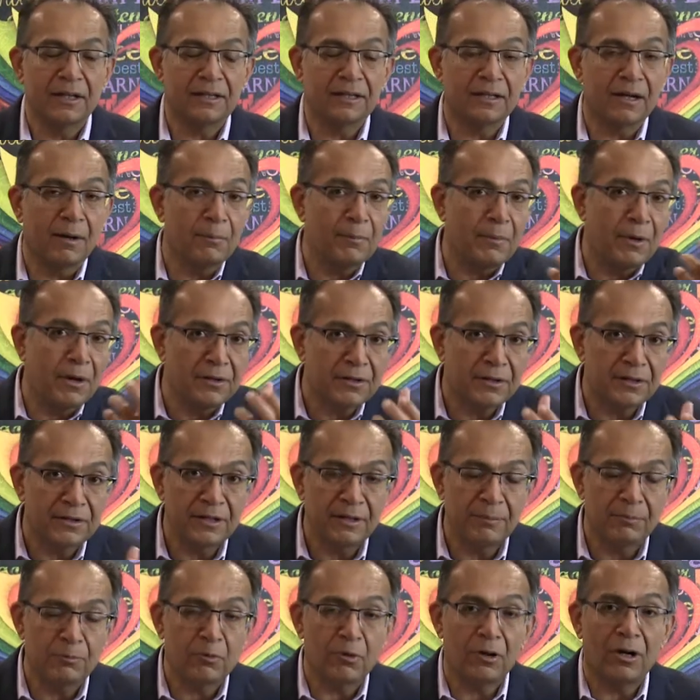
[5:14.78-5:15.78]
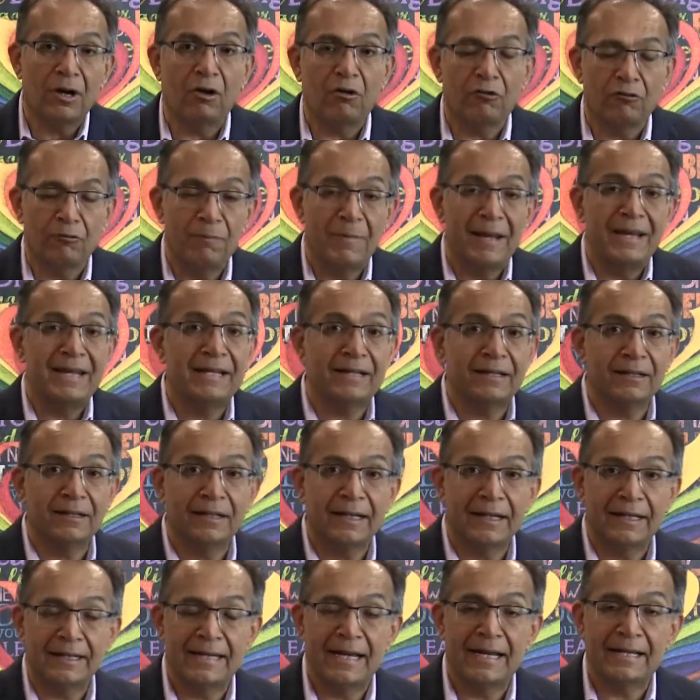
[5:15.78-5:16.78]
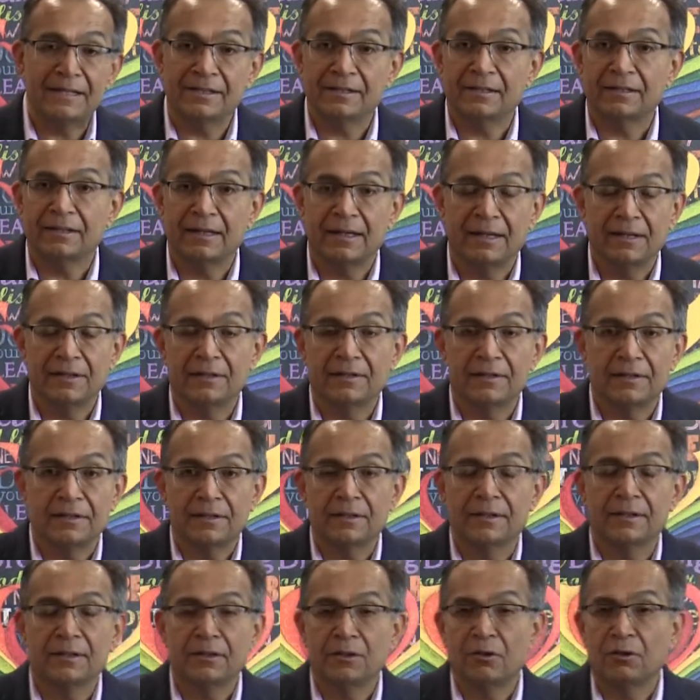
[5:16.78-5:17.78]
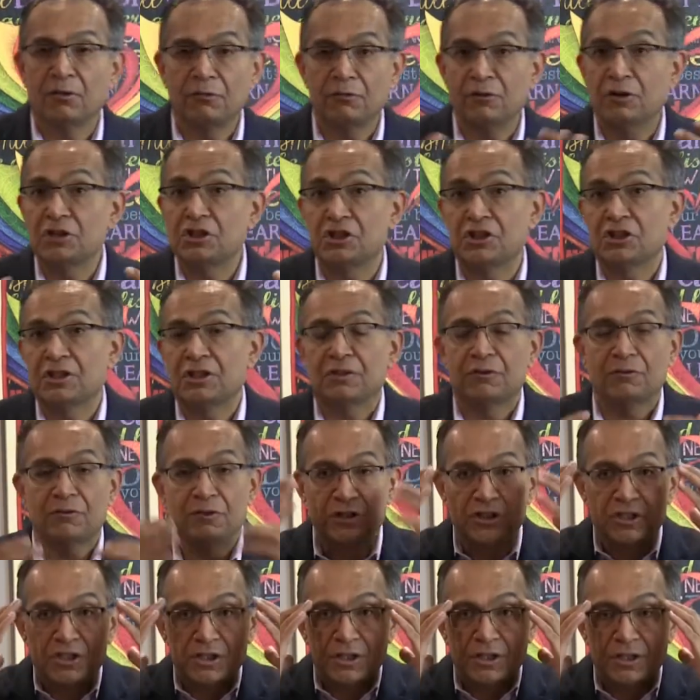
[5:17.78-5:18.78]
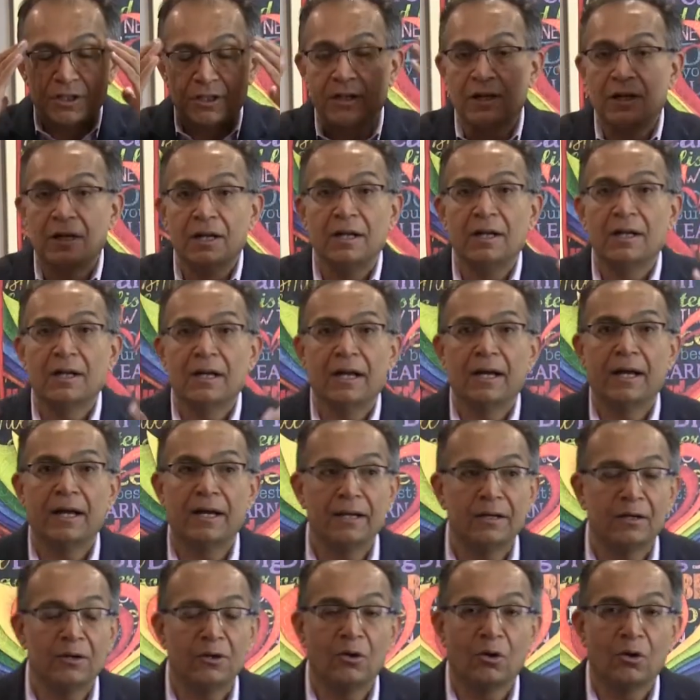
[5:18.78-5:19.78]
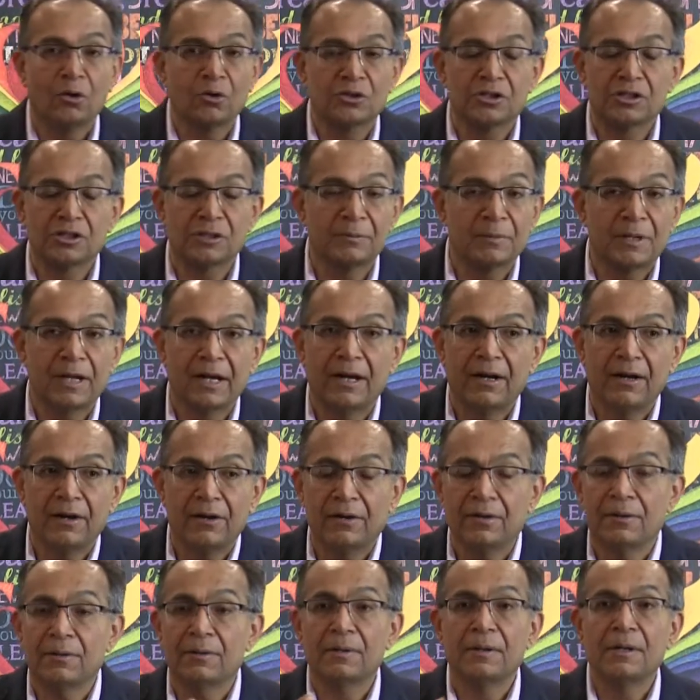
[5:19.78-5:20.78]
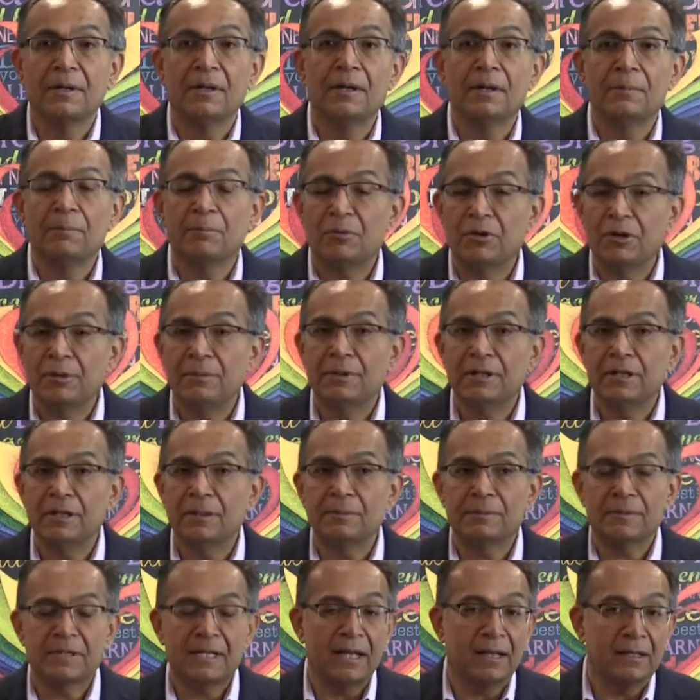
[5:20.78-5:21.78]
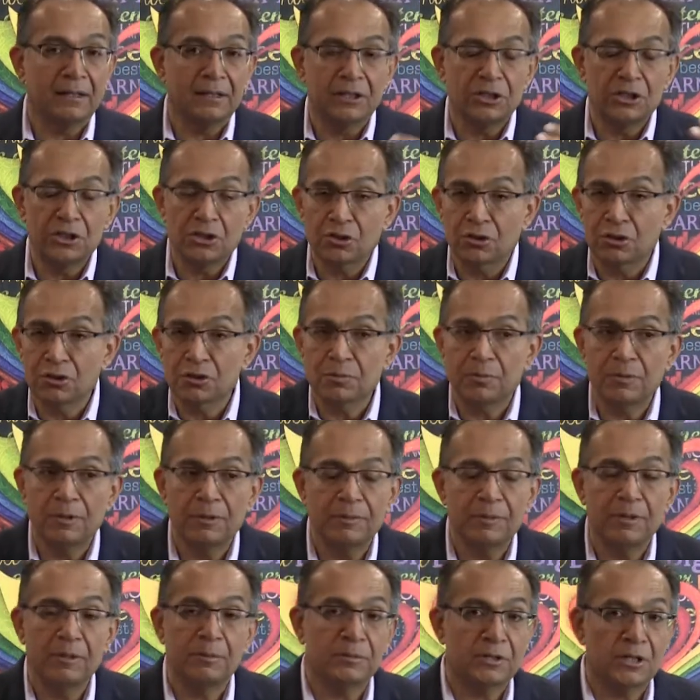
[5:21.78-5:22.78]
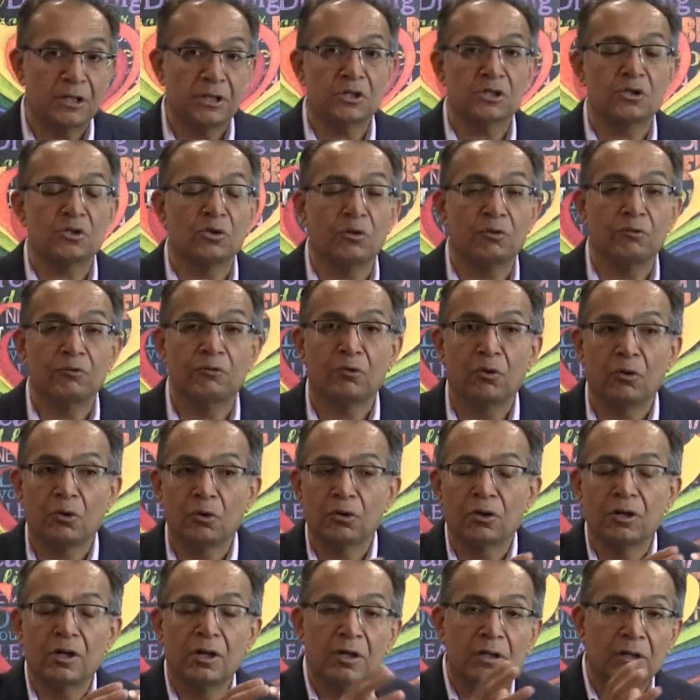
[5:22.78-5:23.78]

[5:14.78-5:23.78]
come under the umbrella of medical and dental and vision and long-term care premiums, health insurance premiums, and so forth,